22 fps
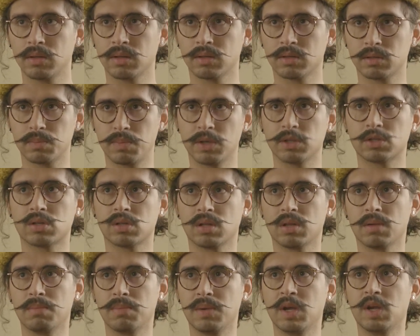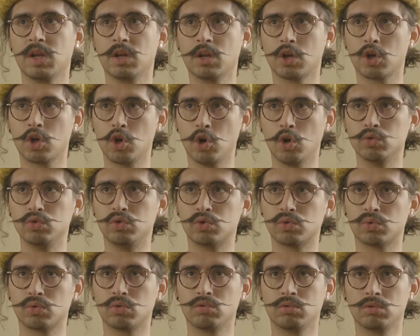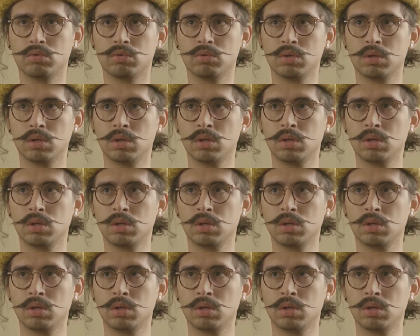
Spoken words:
especially being a cultural